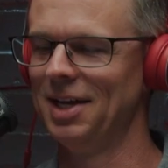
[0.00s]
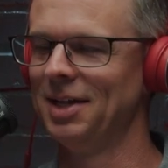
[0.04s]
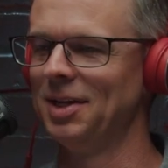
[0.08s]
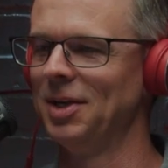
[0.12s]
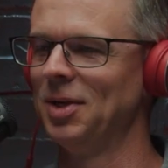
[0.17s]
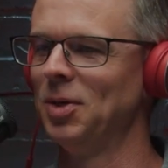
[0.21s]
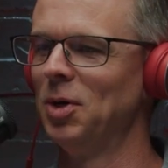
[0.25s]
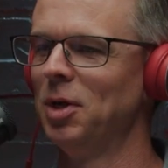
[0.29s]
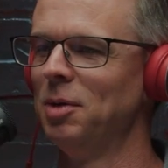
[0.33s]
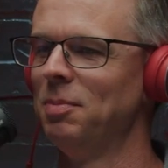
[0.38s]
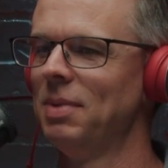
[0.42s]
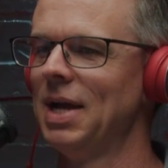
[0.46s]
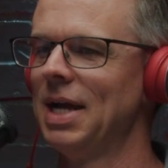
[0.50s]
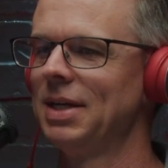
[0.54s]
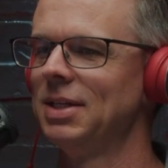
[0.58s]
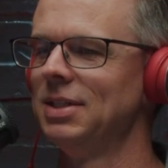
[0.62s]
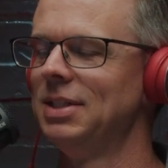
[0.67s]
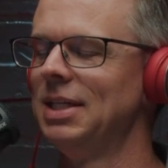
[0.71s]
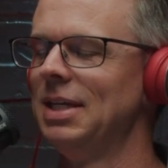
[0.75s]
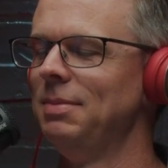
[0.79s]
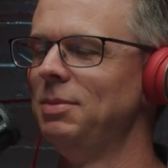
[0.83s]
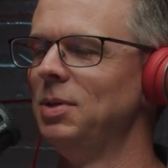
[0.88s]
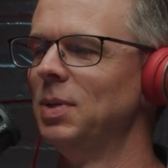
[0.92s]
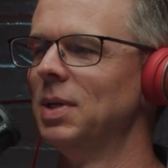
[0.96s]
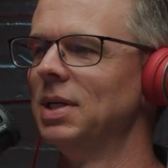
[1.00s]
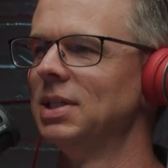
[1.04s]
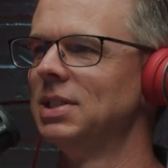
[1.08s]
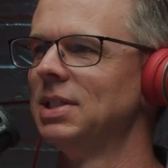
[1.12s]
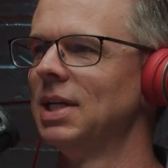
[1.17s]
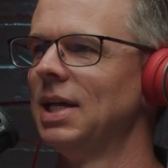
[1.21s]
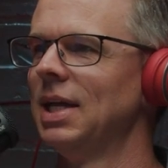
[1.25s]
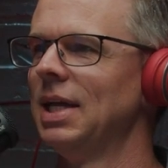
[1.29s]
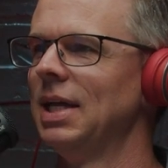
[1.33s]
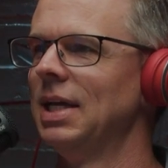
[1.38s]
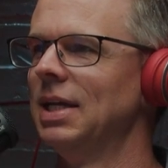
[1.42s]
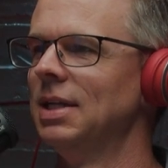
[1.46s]
Going back to Team
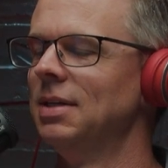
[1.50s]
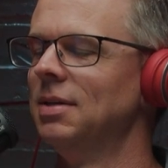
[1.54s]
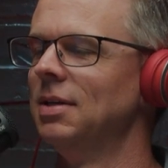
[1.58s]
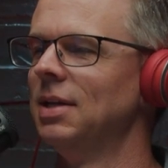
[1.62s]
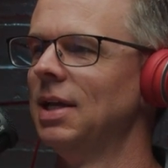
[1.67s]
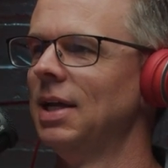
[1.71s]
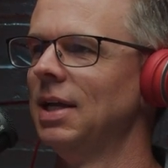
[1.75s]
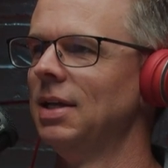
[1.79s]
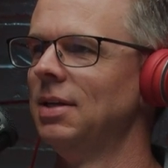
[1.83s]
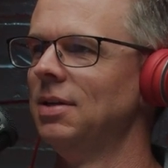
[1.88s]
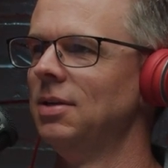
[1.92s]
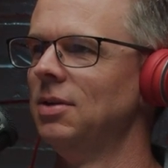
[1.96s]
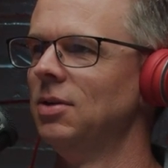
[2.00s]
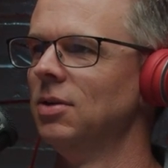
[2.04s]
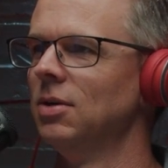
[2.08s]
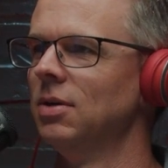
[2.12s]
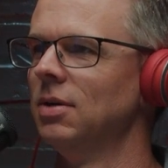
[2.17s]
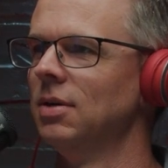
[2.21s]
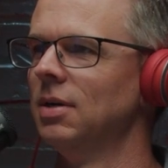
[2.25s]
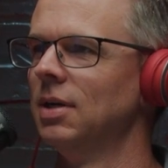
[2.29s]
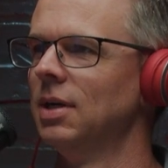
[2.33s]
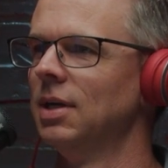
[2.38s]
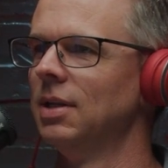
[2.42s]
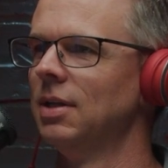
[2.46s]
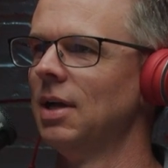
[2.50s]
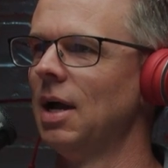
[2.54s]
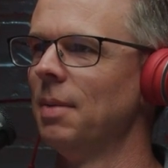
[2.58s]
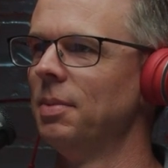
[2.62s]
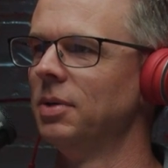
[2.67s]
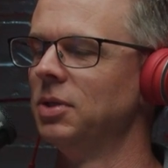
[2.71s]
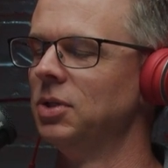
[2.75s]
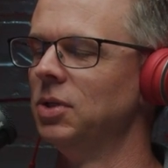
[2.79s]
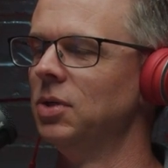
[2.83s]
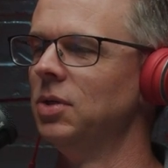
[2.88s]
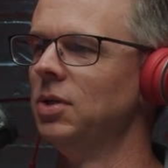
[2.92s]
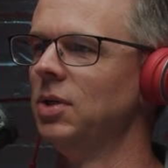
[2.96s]
USA and your
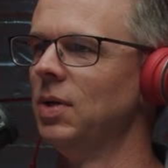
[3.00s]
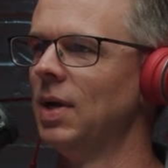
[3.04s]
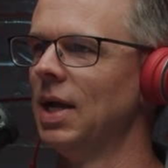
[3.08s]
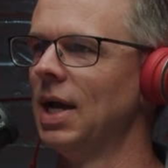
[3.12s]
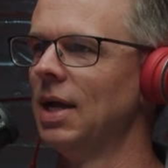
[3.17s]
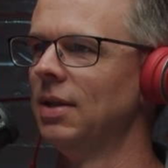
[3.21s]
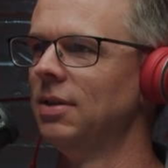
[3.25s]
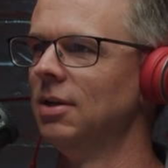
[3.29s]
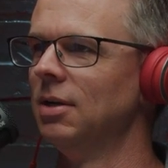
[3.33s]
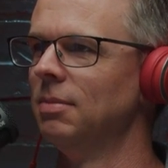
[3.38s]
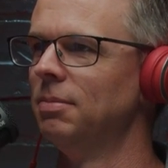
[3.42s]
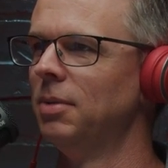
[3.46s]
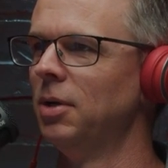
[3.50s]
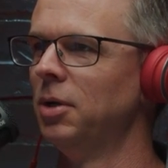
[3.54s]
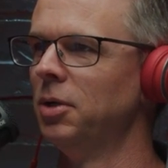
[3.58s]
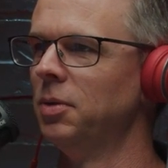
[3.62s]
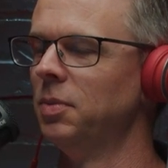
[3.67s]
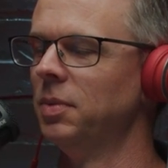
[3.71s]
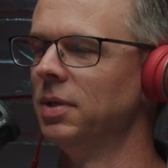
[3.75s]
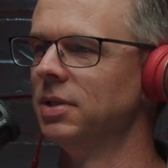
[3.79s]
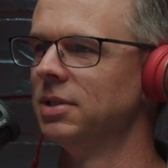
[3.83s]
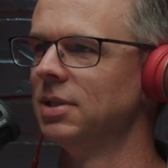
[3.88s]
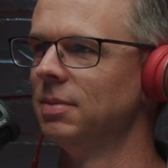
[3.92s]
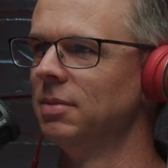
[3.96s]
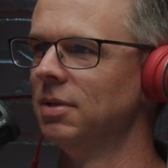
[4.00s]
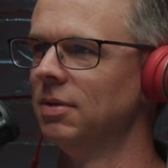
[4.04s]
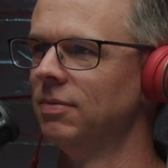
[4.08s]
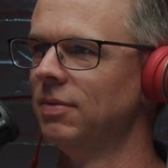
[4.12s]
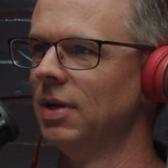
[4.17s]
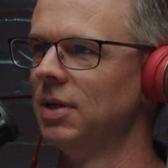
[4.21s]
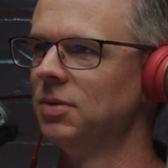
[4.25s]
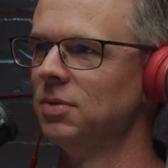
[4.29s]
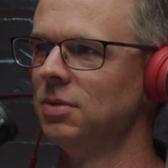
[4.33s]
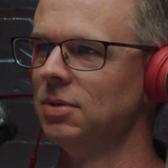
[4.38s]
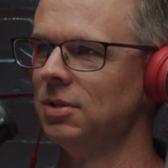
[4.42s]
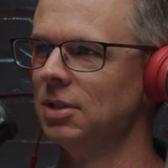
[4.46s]
opportunity you had there bowling with some of the
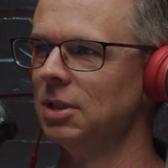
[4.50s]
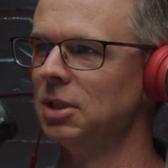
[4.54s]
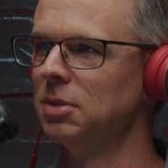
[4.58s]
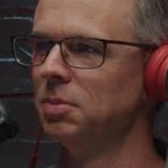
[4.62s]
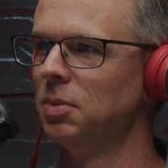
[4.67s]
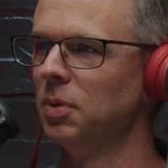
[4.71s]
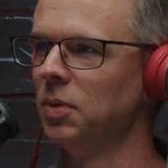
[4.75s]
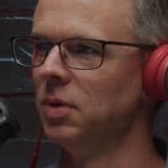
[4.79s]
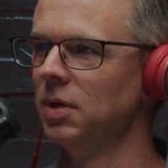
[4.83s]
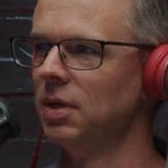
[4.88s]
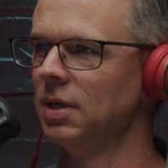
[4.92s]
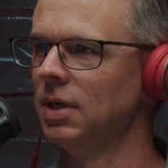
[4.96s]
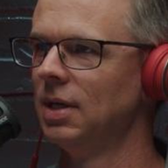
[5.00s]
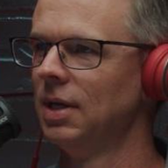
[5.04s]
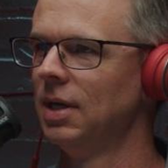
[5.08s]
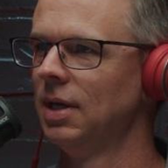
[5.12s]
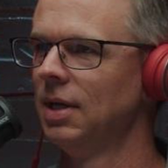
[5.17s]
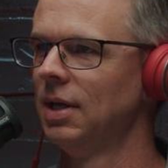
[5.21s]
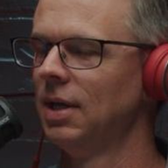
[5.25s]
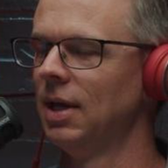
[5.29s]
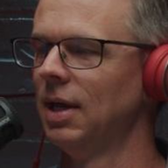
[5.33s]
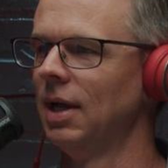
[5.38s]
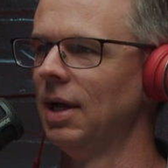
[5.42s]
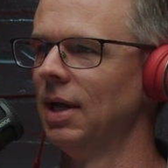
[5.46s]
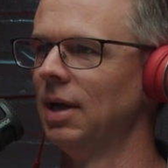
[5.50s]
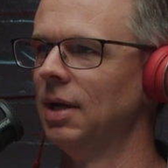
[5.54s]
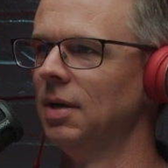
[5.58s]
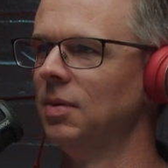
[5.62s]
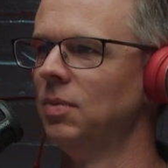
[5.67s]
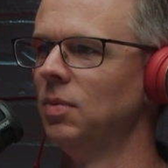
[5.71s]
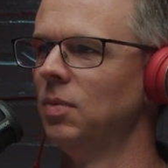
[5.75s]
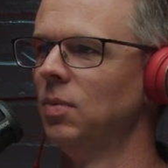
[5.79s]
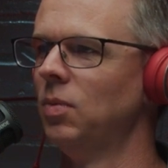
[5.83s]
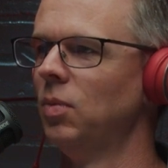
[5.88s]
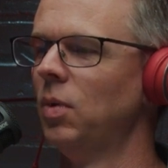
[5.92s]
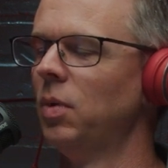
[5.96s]
veterans of the sport, what
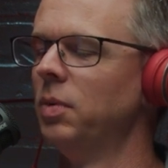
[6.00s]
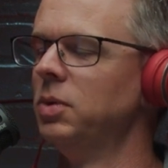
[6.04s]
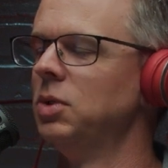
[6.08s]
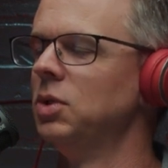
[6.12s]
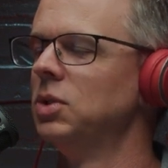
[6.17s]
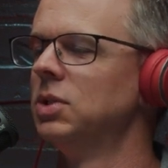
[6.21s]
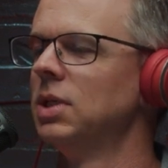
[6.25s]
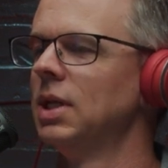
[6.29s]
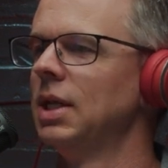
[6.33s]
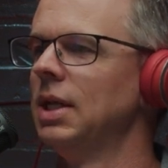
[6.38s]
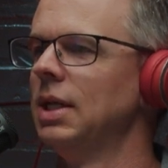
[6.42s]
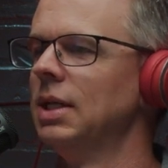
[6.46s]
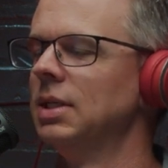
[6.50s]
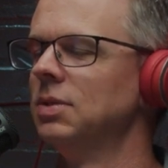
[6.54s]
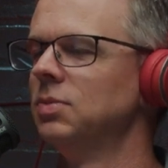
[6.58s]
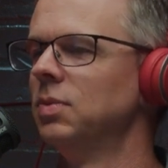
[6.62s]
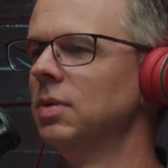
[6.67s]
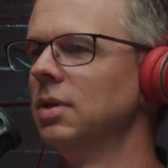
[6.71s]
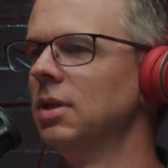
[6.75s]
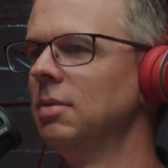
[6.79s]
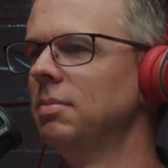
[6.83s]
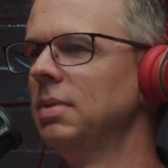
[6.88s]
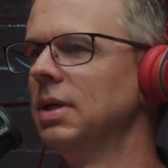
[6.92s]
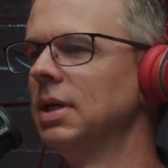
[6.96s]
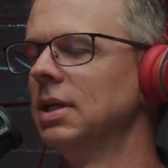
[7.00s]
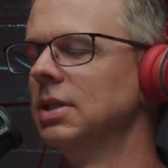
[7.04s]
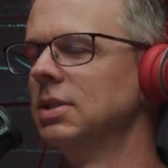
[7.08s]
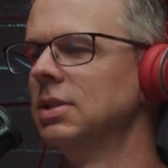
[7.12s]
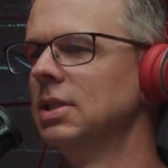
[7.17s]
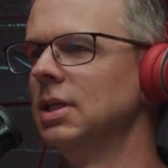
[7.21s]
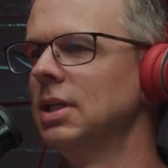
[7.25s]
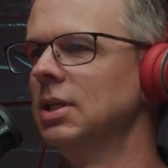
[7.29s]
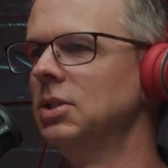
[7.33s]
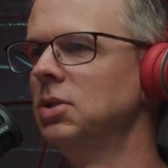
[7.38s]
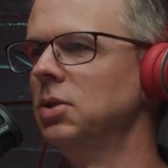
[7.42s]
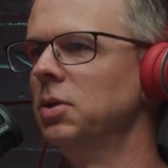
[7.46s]
would you say is one of the biggest
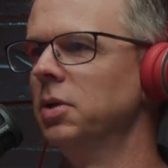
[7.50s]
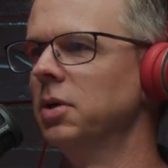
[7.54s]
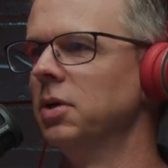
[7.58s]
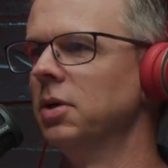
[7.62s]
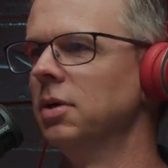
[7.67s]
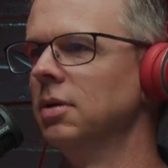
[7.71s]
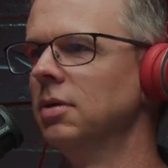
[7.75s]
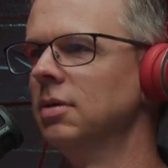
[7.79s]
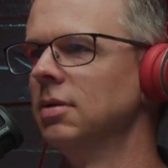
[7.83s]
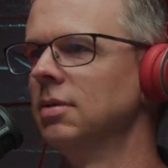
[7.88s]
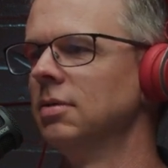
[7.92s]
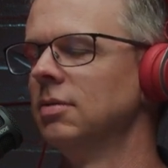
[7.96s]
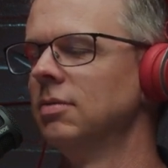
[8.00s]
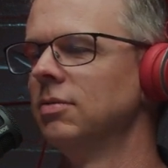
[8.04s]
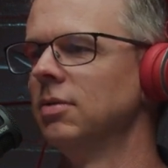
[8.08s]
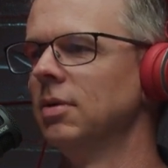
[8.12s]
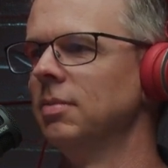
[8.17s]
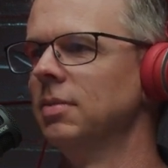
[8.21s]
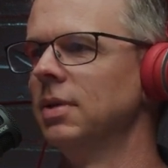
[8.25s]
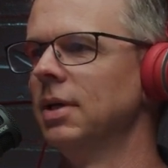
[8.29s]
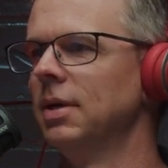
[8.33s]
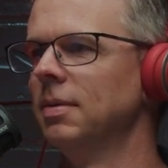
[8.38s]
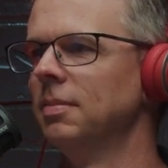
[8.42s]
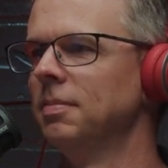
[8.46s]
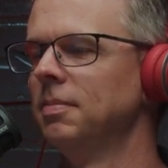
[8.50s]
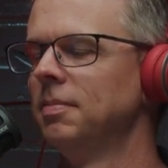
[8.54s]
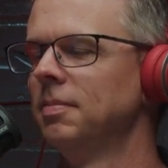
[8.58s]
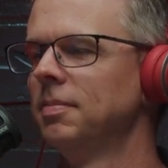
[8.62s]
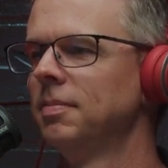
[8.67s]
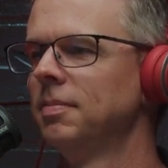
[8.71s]
things you learned from them?